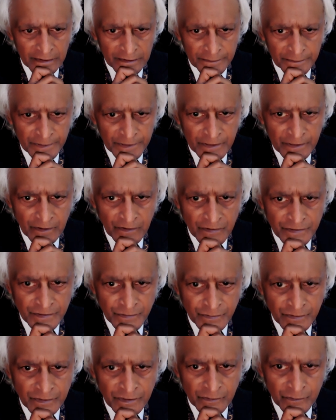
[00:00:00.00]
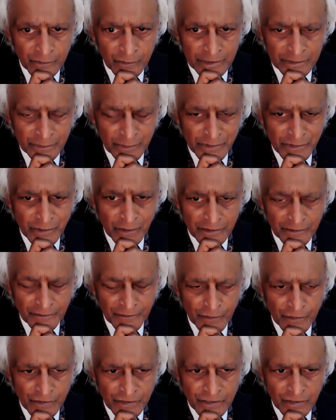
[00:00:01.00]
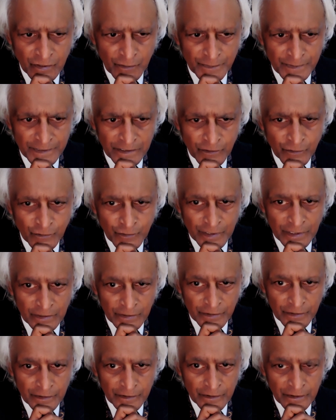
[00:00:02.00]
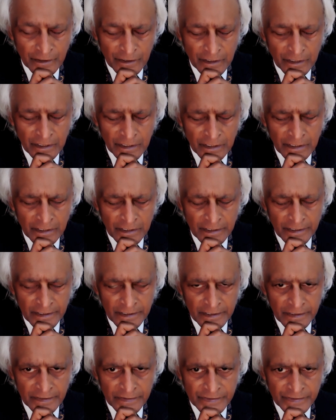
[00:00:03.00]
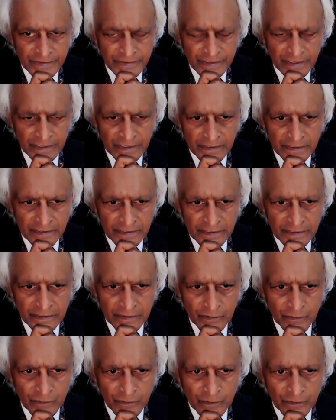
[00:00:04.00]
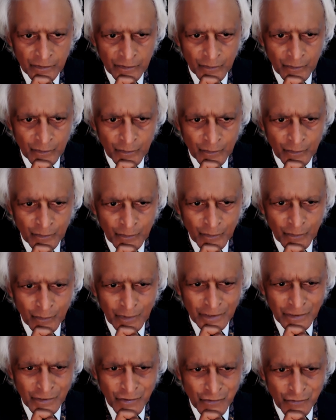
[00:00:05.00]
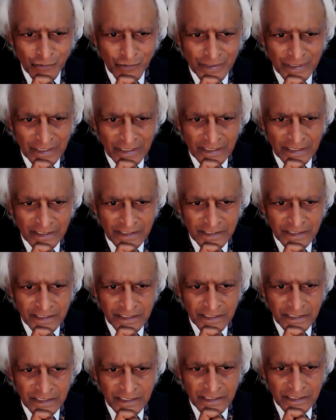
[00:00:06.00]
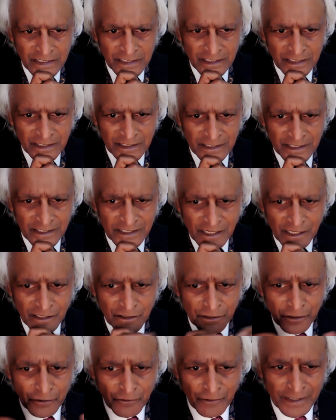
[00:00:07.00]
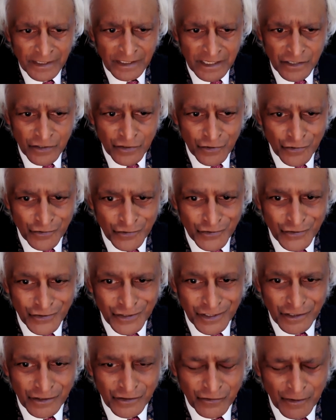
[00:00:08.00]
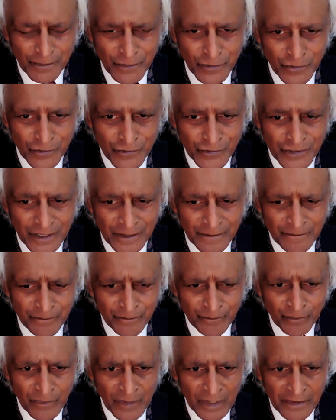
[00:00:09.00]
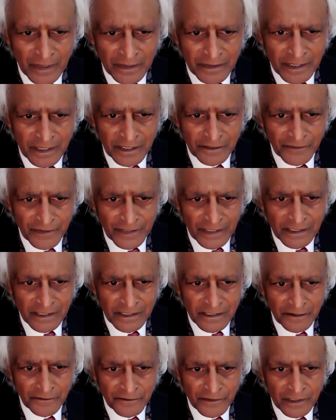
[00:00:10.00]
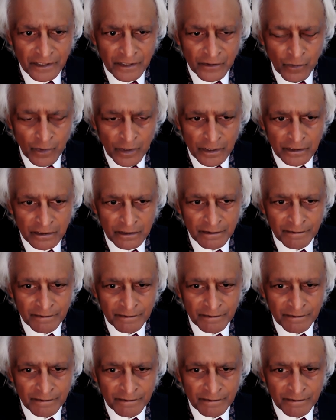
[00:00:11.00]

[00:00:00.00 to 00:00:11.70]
Because what we saw in the first opening trailer is that once you realize, listening to the great teachers and scriptures, that the infinite is infinitely one,